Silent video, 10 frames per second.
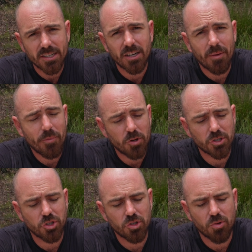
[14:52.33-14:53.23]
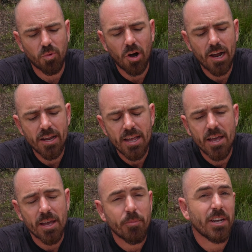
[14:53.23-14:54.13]
and I'm not sure why,
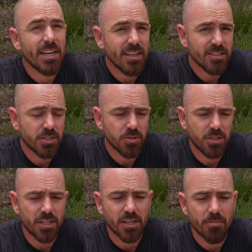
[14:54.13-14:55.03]
but it is a good thing.